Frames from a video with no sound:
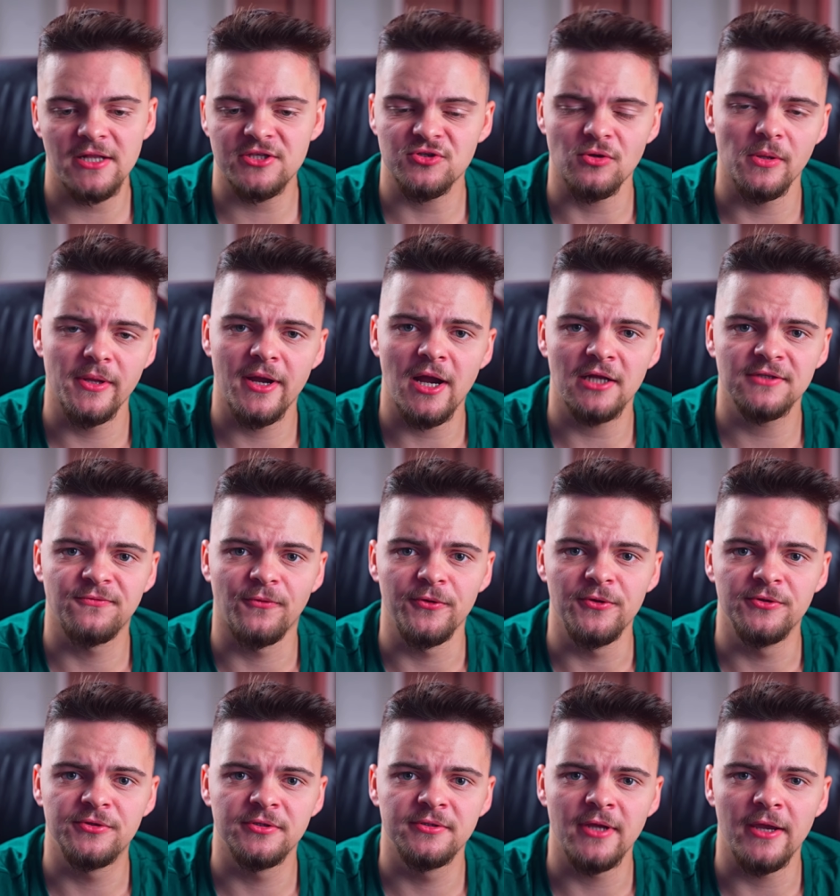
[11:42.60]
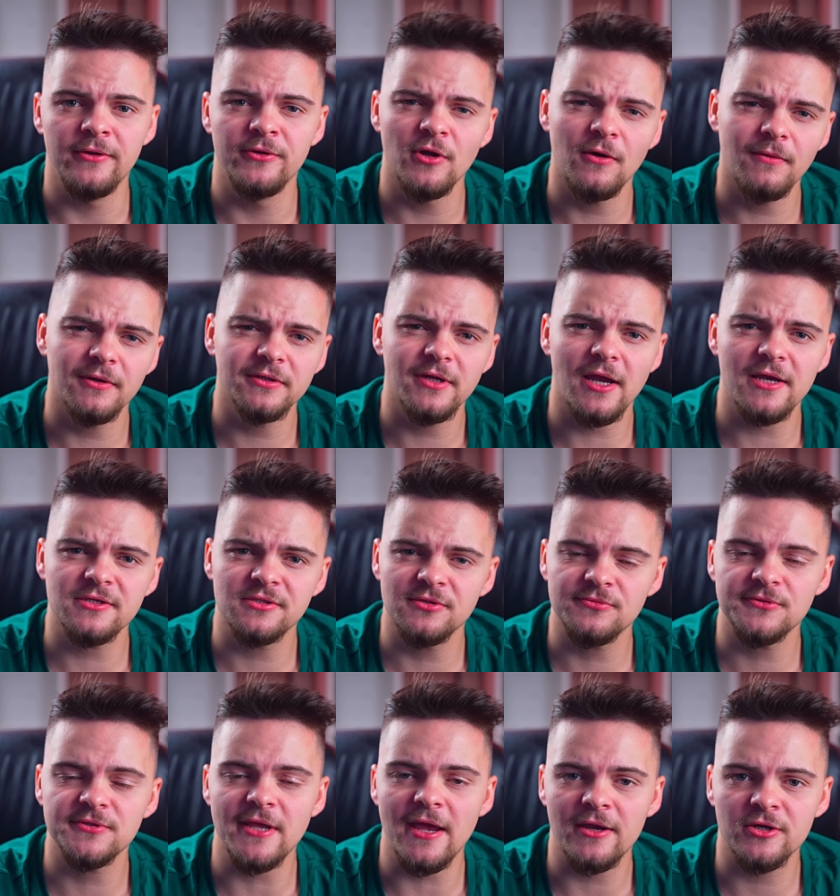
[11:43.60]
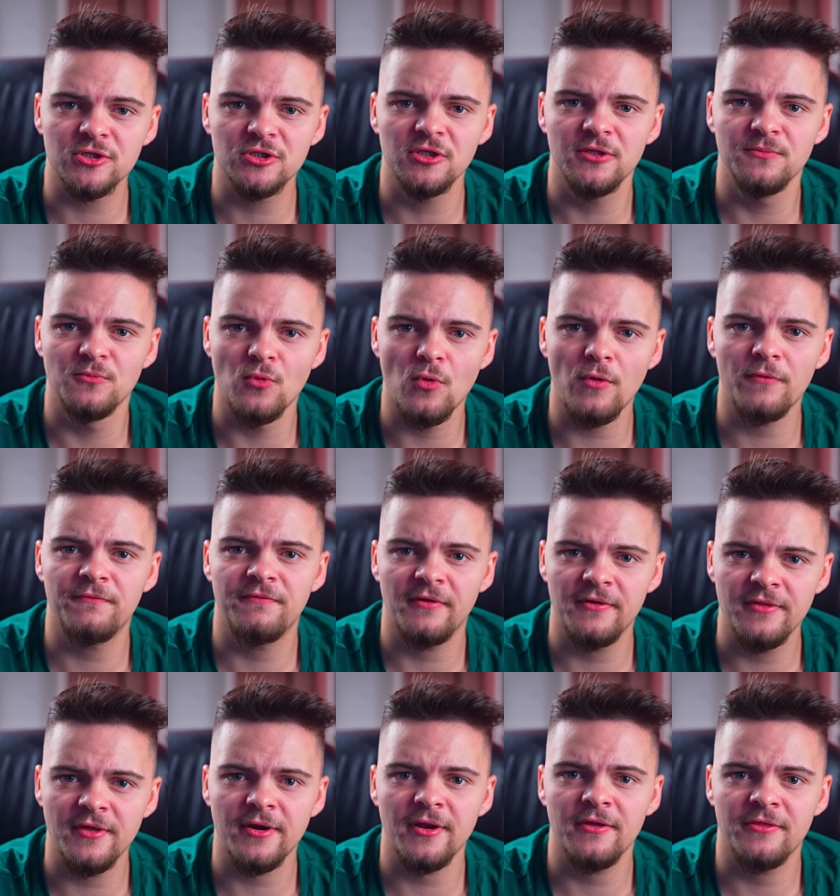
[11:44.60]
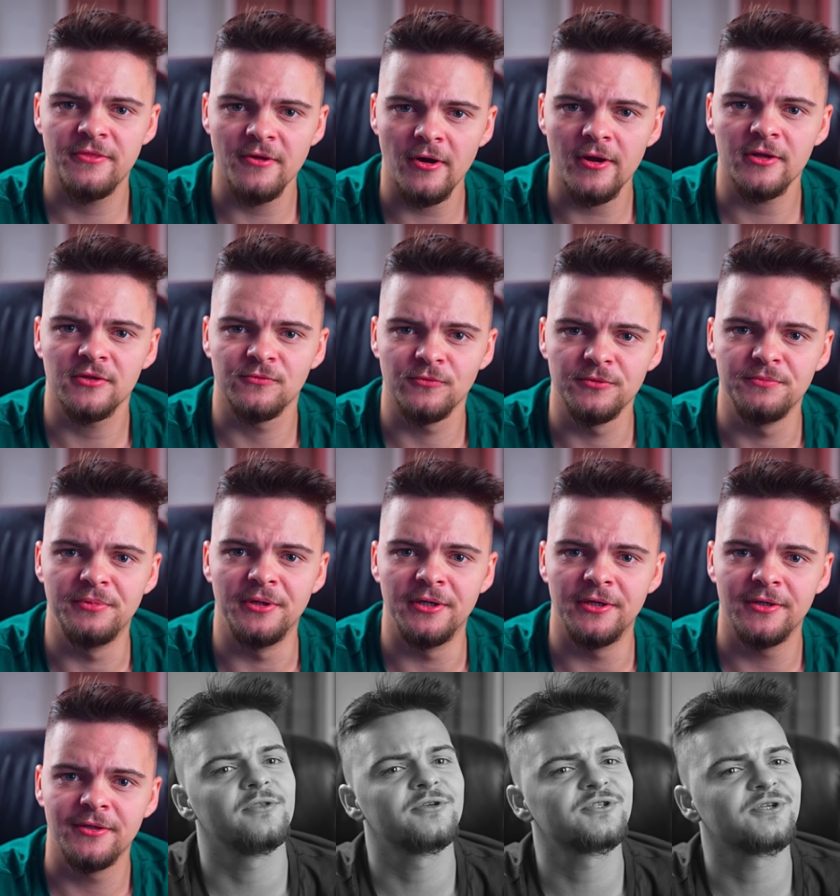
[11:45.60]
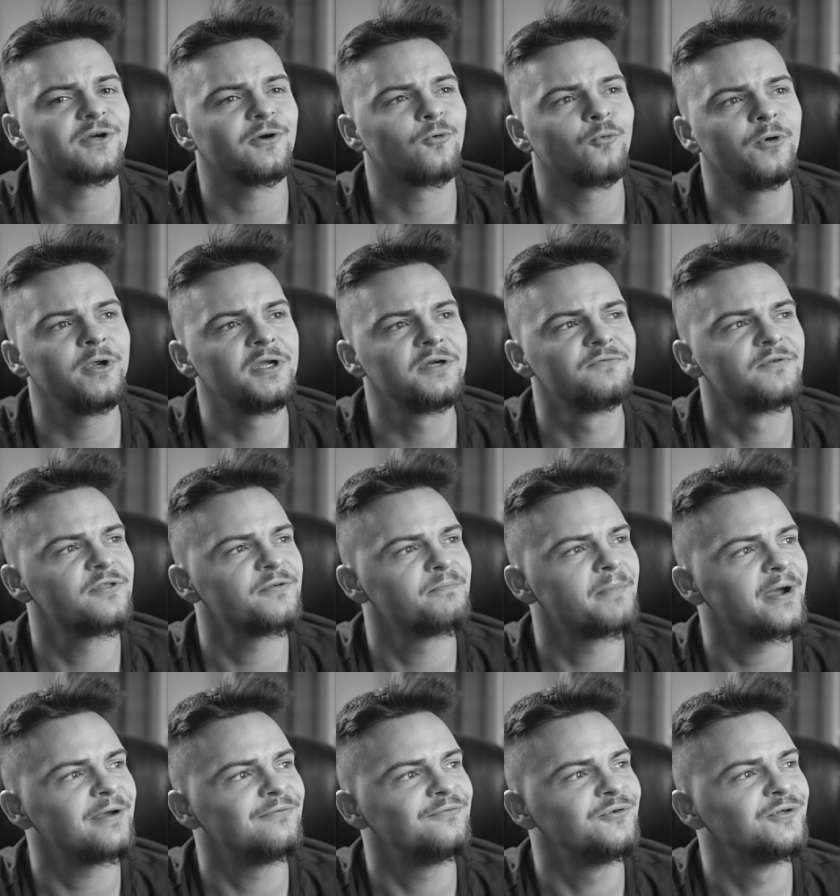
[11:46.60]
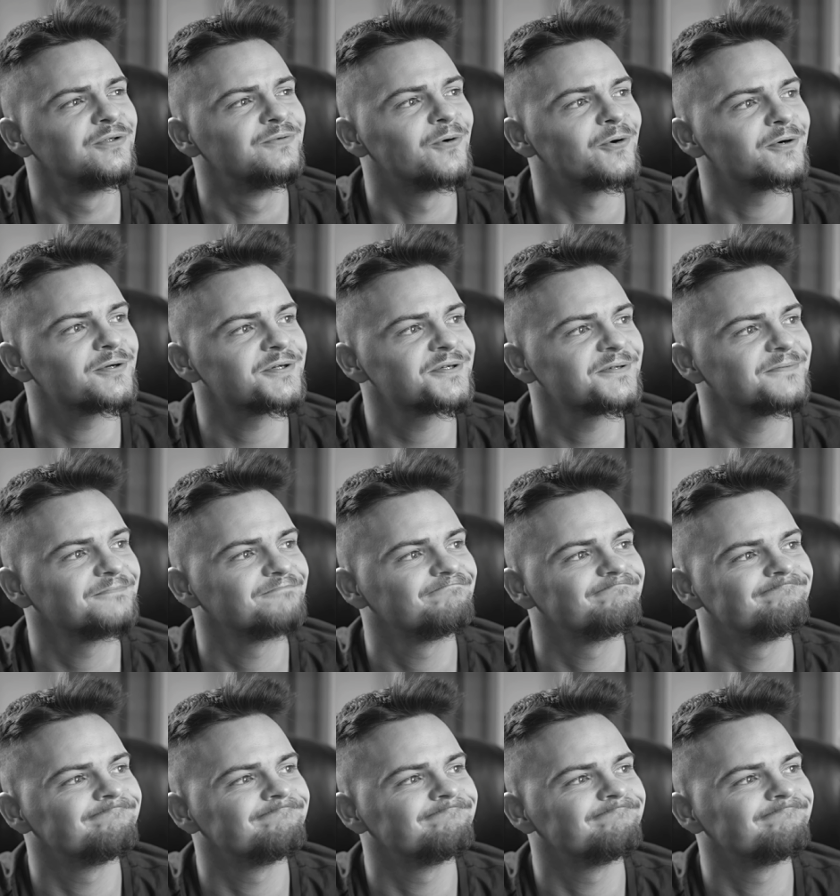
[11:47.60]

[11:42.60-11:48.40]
That's all I got for you today. You know what, guys? This was actually more fun than I thought it would be. Disagreeing with my viewers.